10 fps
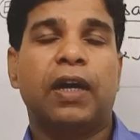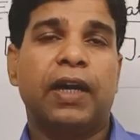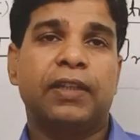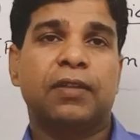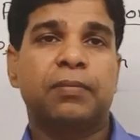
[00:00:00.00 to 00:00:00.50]

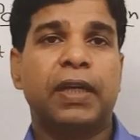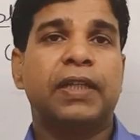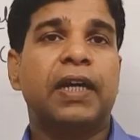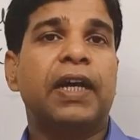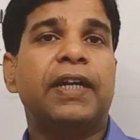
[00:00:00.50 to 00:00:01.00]
either by
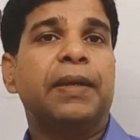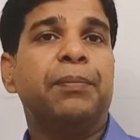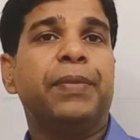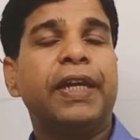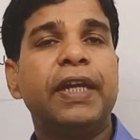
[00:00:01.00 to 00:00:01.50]
the atom
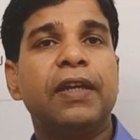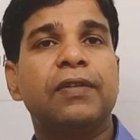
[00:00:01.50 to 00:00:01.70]
A,